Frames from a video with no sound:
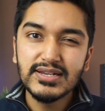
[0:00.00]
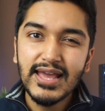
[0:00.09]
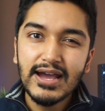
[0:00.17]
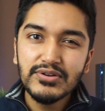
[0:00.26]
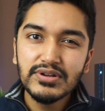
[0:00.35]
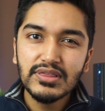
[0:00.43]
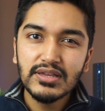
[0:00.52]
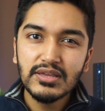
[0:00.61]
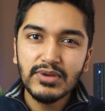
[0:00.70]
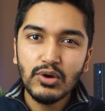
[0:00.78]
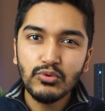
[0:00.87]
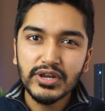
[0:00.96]
now you're thinking
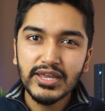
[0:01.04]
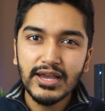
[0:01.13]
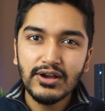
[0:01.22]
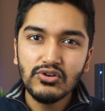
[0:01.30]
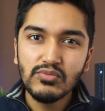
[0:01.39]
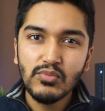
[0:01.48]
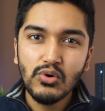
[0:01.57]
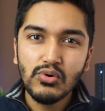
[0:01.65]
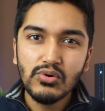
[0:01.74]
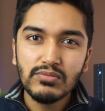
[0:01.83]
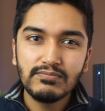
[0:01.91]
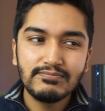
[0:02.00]
about working at home,
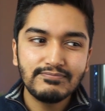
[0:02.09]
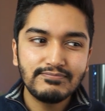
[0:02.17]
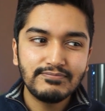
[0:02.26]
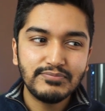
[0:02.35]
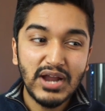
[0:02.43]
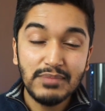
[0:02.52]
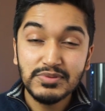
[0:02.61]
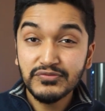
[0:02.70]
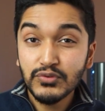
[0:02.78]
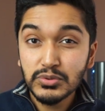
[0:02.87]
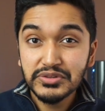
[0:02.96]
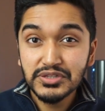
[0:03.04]
or perhaps
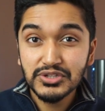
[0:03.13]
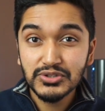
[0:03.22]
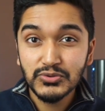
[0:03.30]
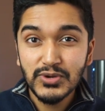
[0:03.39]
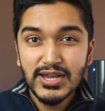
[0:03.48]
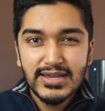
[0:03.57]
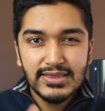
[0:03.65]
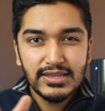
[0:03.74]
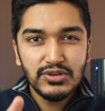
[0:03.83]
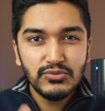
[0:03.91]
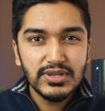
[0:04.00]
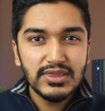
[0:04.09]
forced to, then
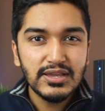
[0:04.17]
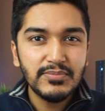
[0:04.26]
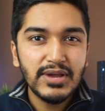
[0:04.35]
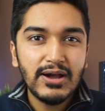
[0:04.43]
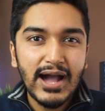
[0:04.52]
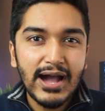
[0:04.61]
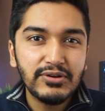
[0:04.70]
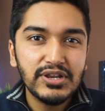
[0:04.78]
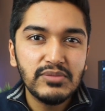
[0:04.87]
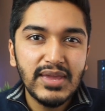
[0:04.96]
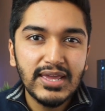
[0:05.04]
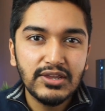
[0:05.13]
you want to think about how can
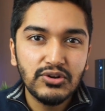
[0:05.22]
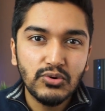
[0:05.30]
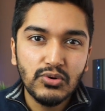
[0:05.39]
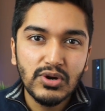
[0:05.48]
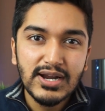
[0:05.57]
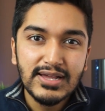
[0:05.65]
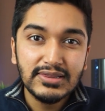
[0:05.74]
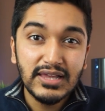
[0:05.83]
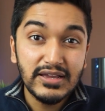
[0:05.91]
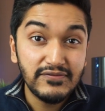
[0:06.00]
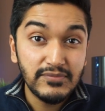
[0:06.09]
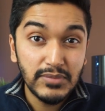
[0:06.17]
you make your
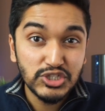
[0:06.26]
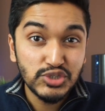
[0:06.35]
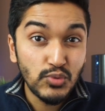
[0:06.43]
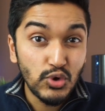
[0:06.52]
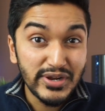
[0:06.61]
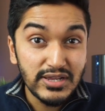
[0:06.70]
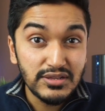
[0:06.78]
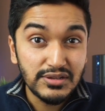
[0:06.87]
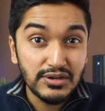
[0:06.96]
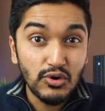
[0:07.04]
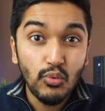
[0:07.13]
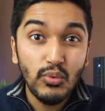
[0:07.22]
life much more
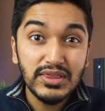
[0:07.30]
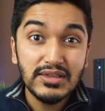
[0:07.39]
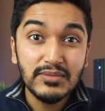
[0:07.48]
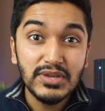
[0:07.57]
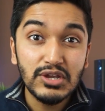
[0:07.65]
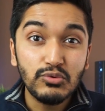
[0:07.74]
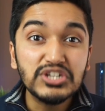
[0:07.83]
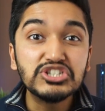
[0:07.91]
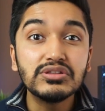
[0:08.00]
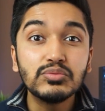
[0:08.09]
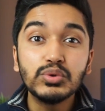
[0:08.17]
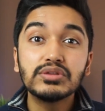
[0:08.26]
easier. One thing being which
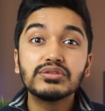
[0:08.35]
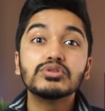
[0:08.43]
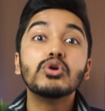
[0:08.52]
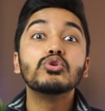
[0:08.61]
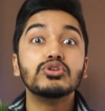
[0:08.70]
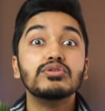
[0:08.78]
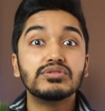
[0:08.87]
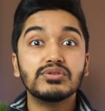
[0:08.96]
is, we're so used